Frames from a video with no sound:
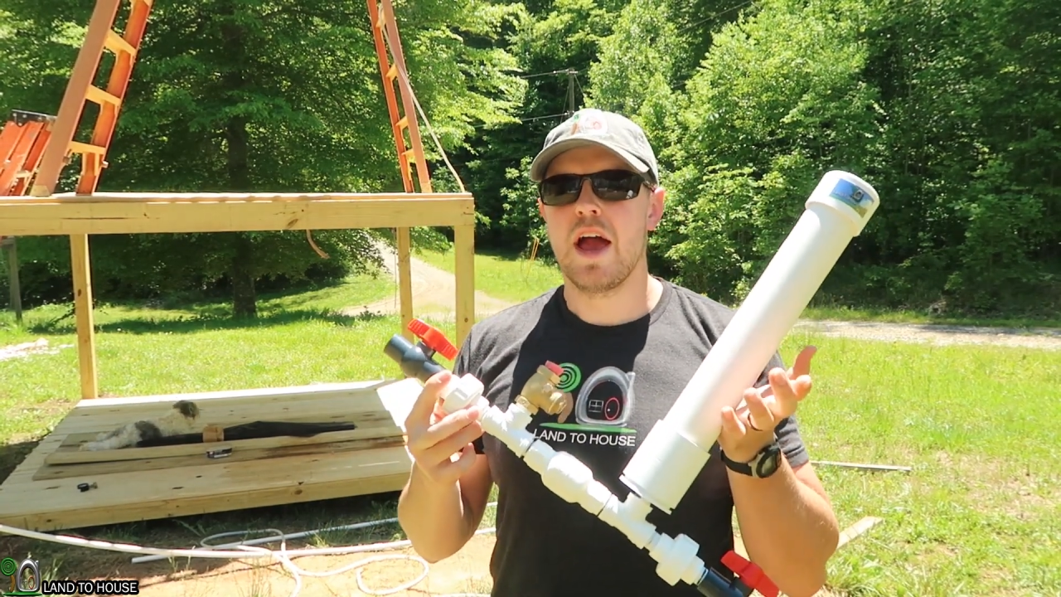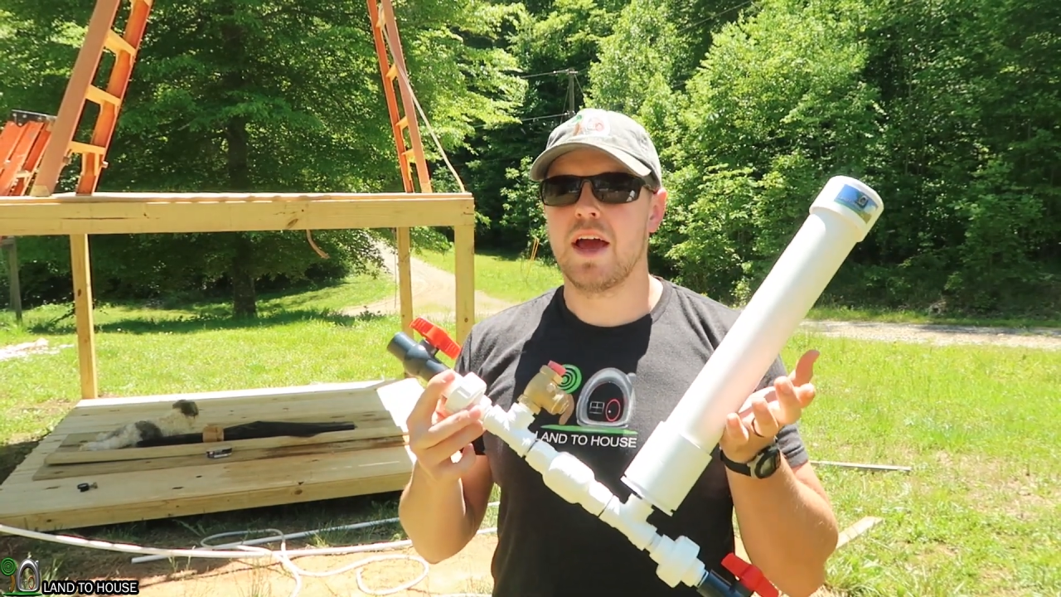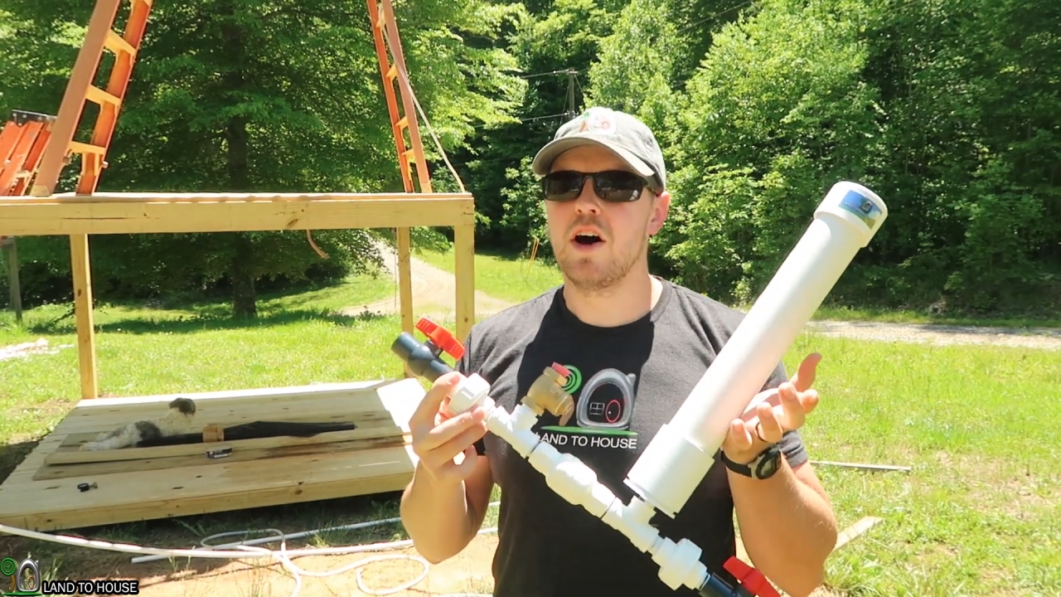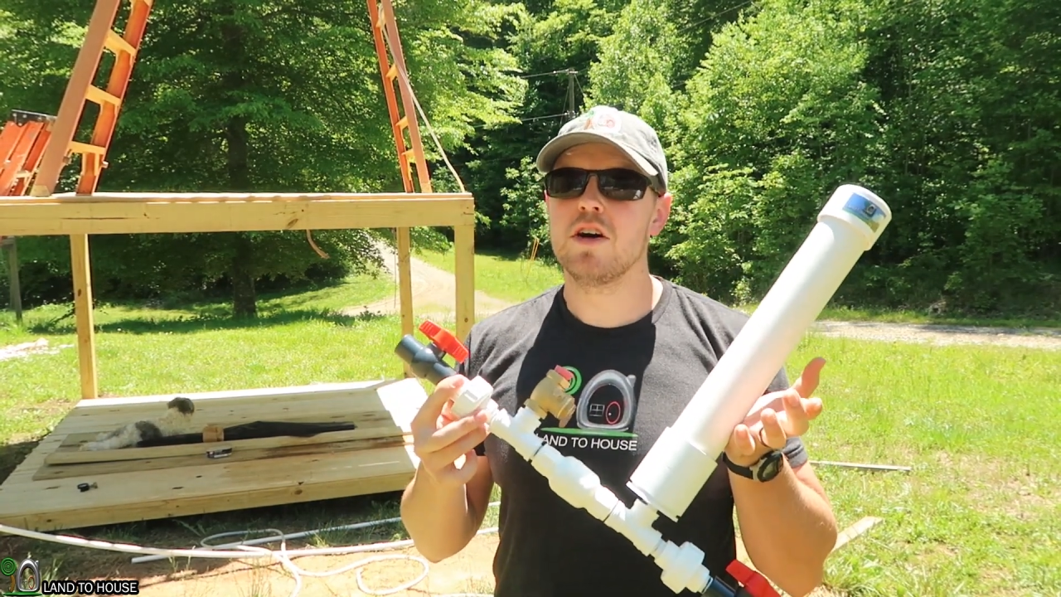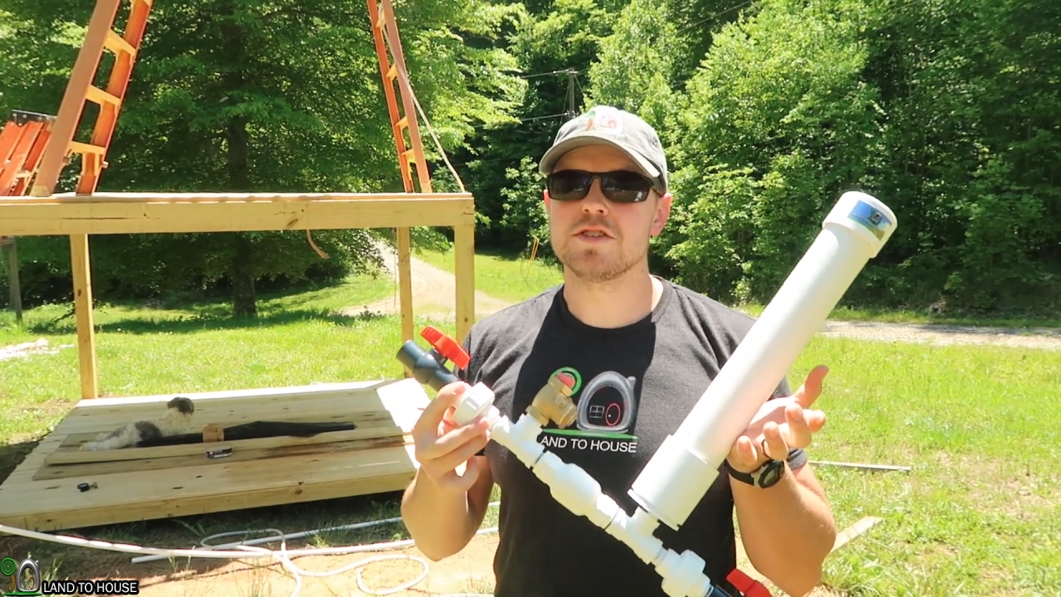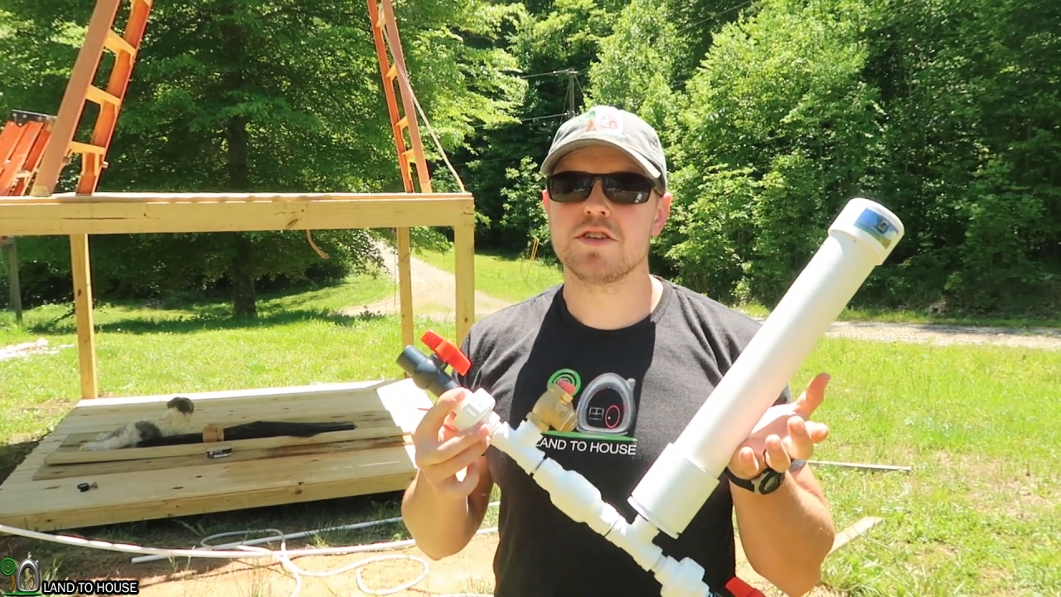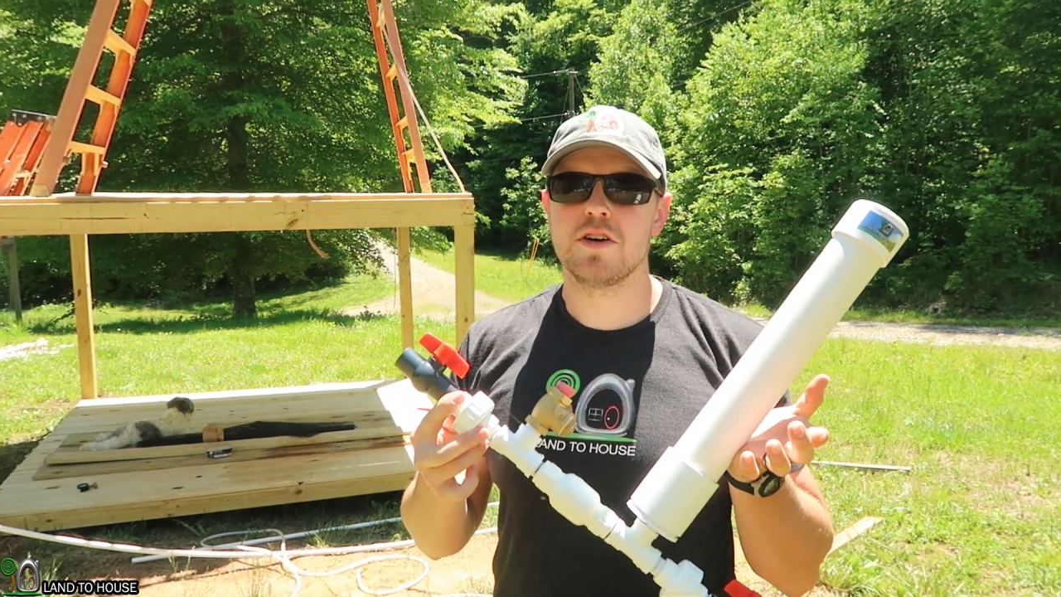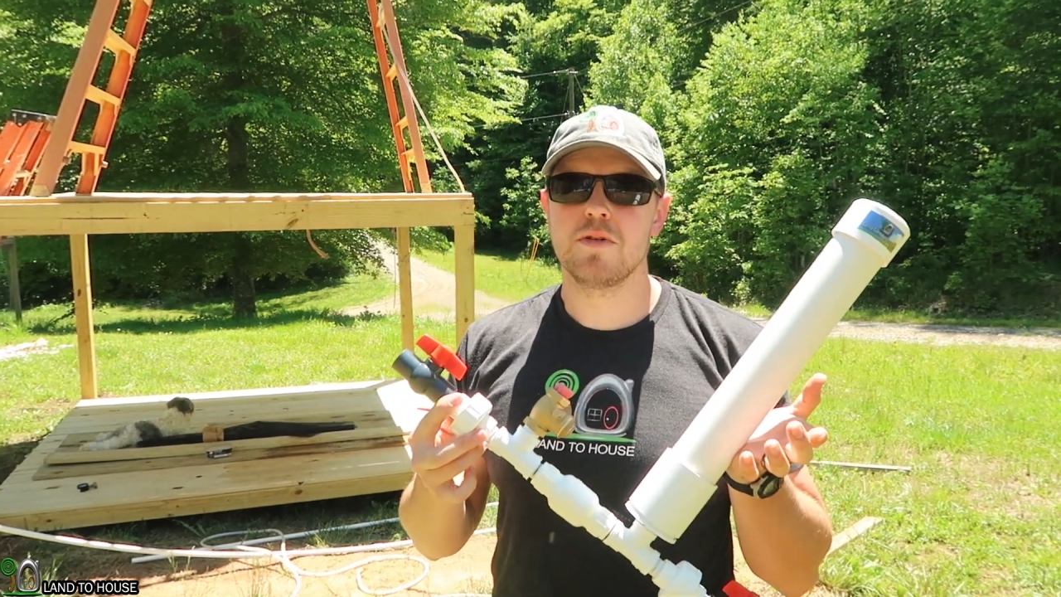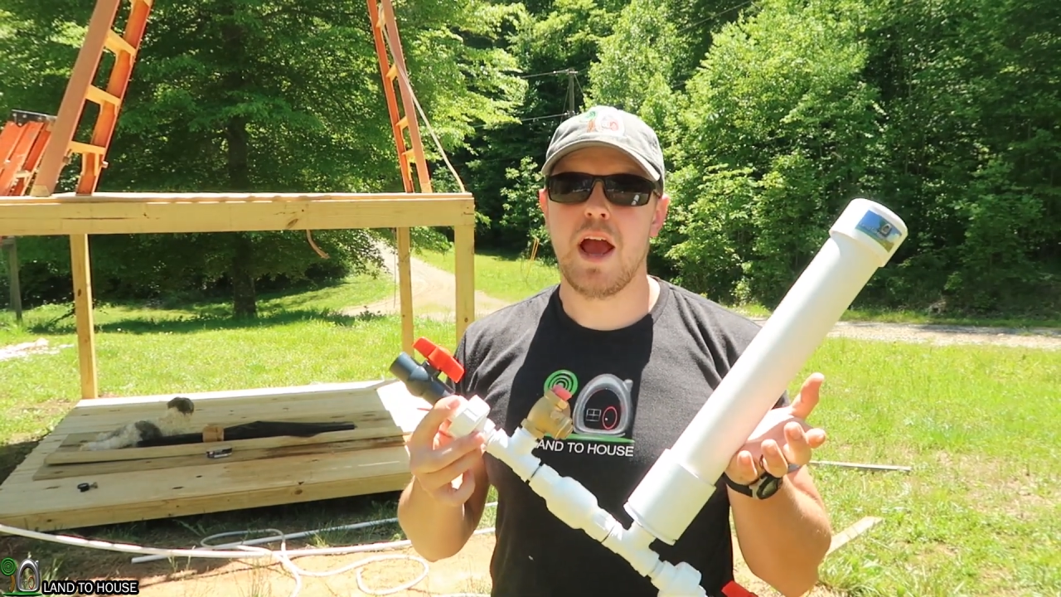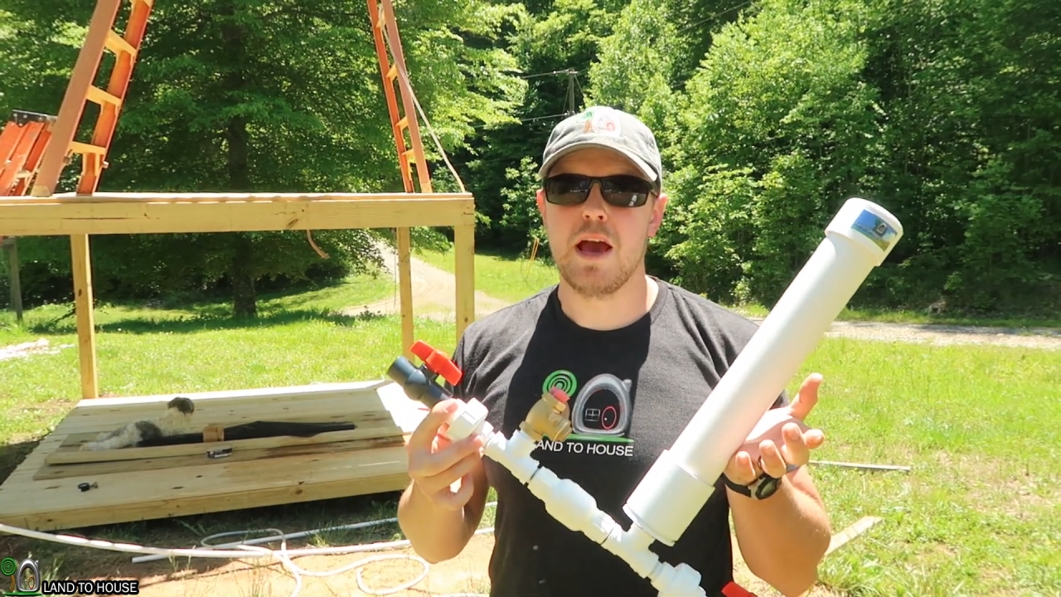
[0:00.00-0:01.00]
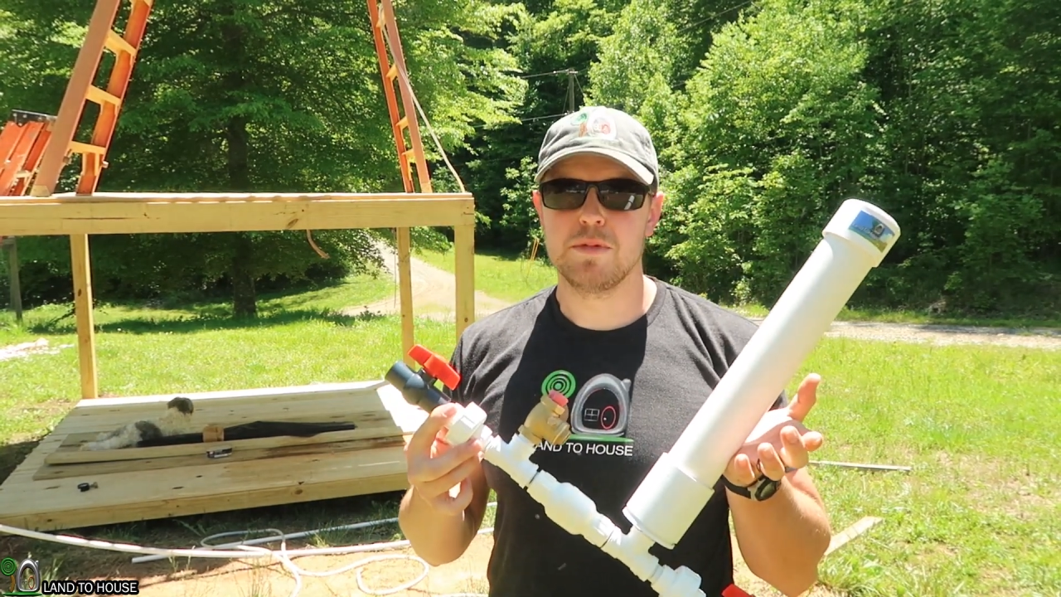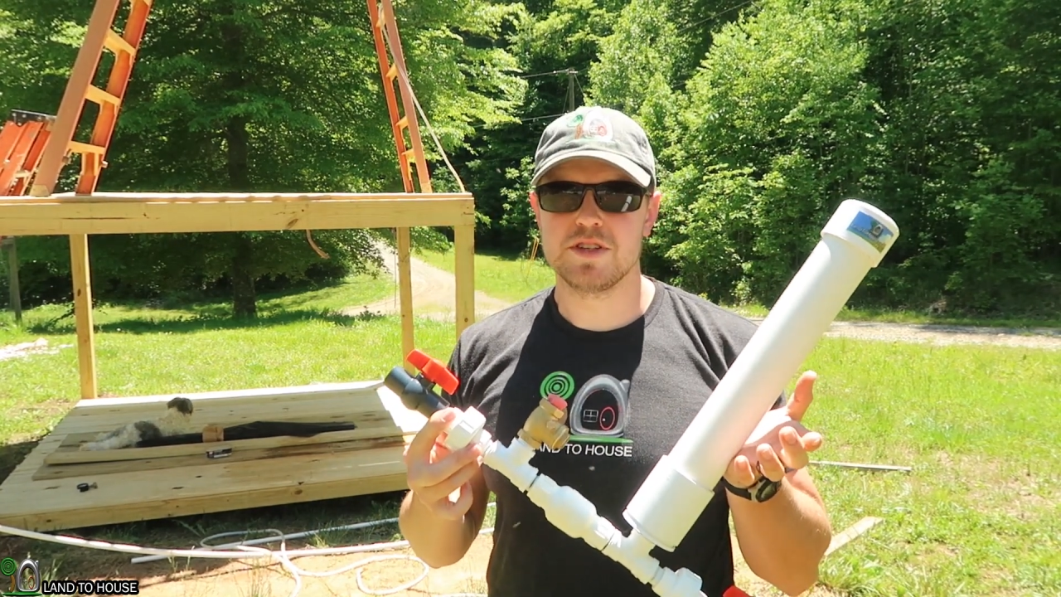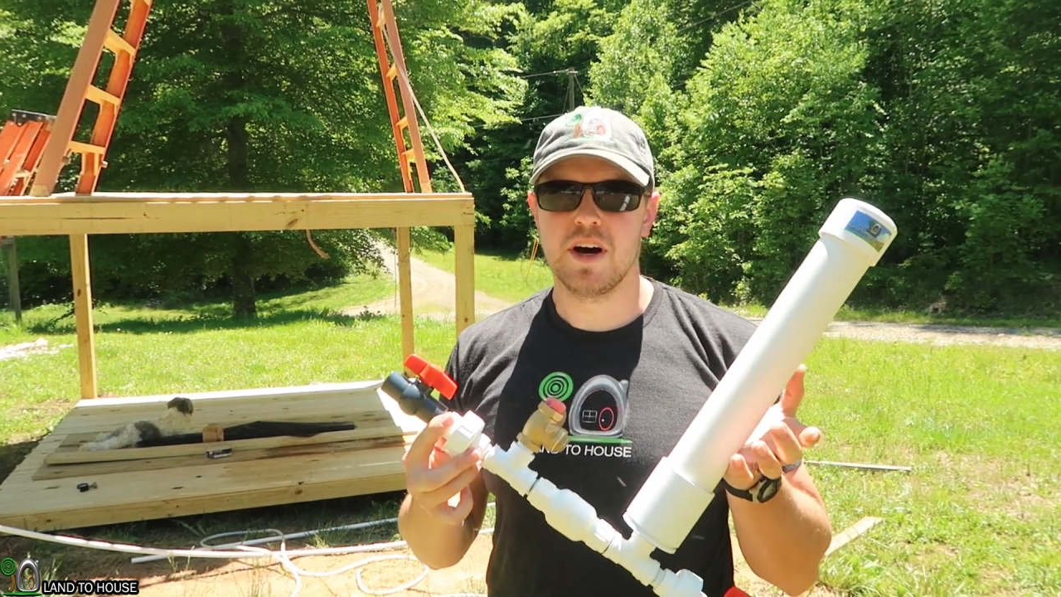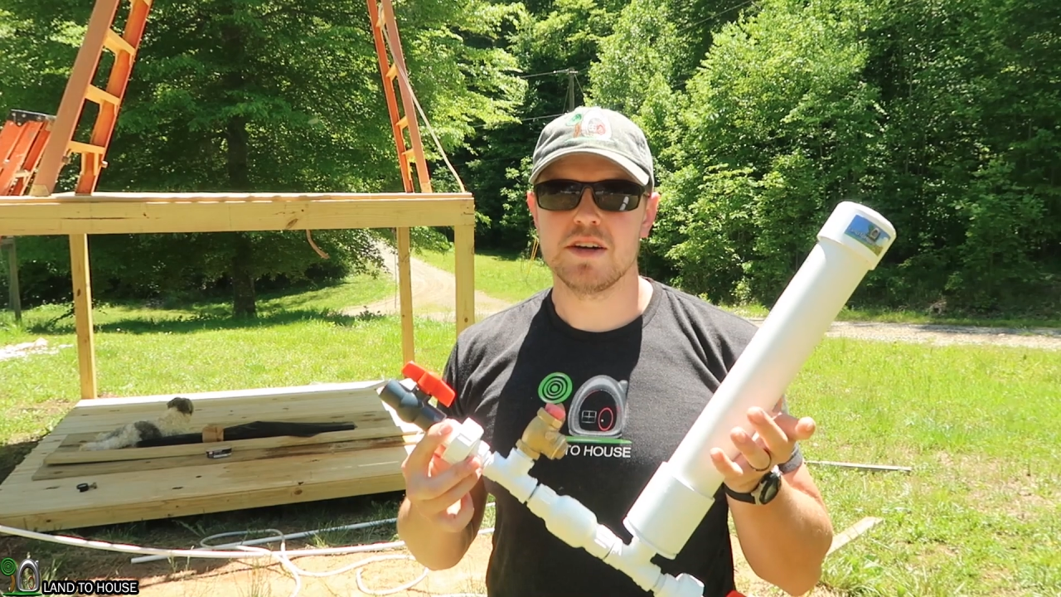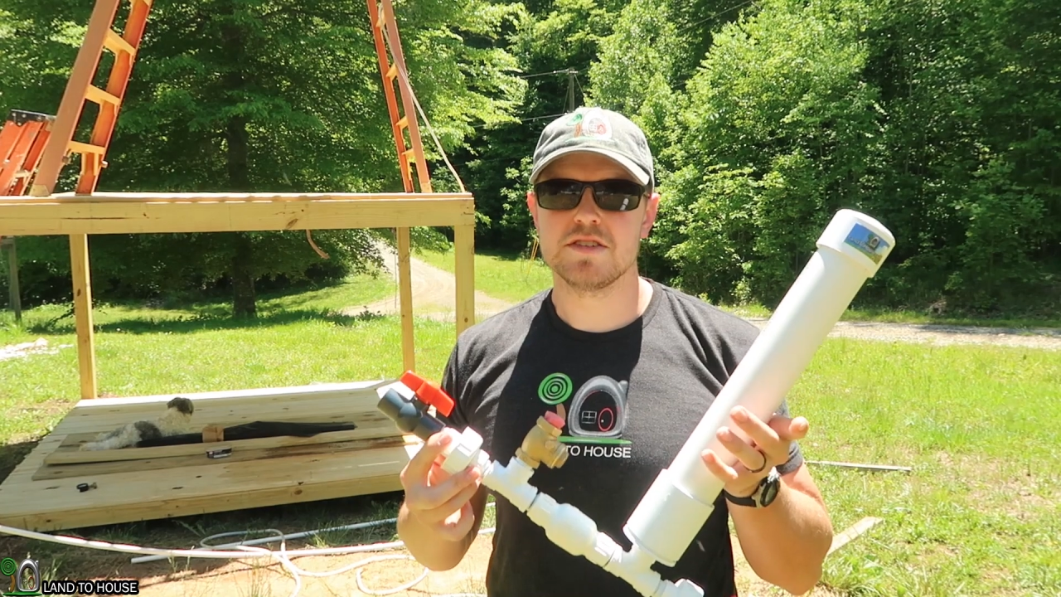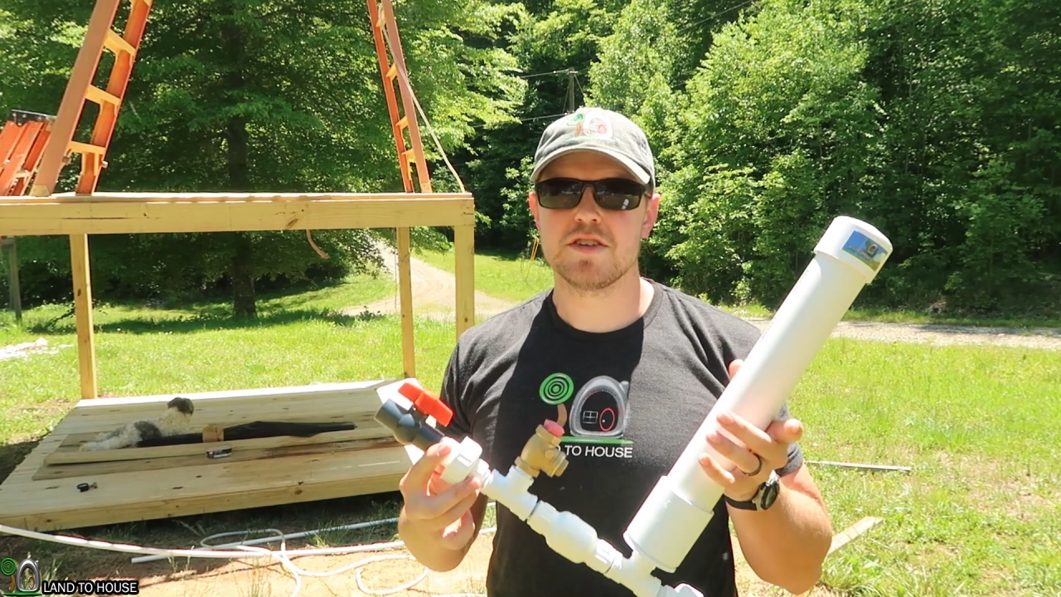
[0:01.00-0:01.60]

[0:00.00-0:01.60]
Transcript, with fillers: and also Amazon.